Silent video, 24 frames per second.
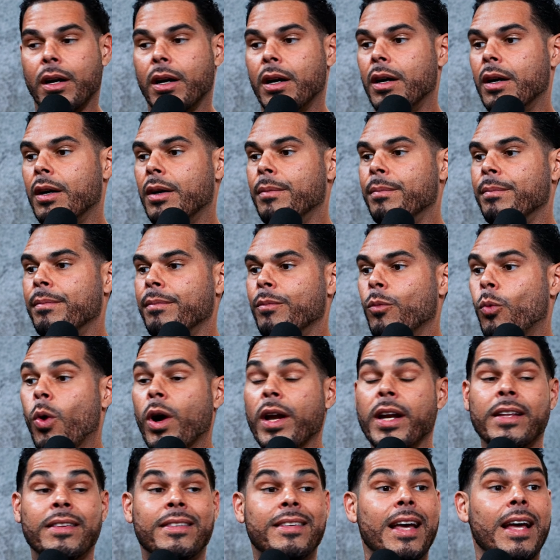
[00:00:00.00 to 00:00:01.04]

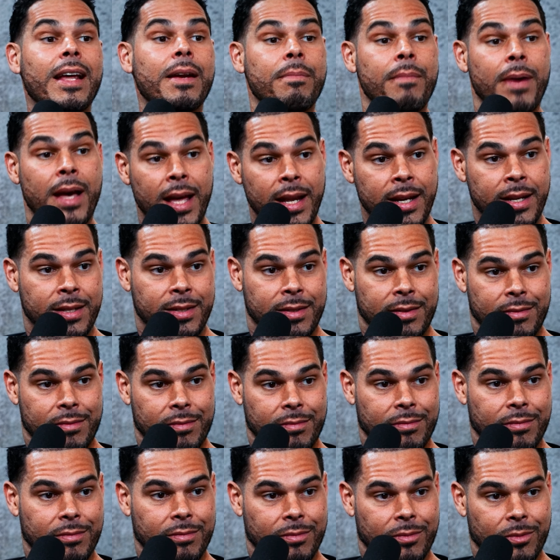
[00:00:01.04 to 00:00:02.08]
1 in 10 men
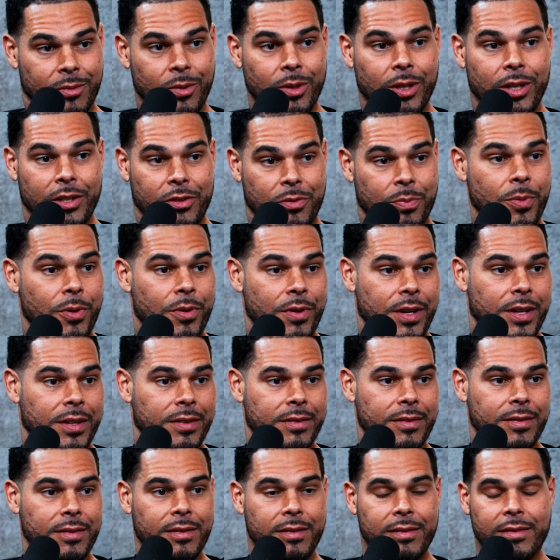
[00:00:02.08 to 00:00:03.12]
will
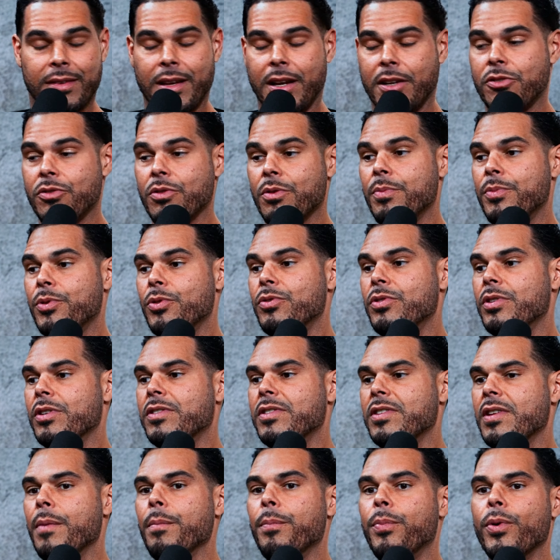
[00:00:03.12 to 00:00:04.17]
experience sexual abuse at
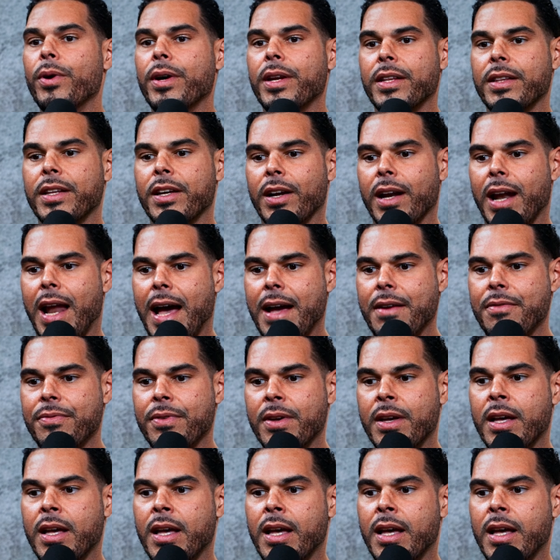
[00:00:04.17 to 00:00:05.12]
some point in their life.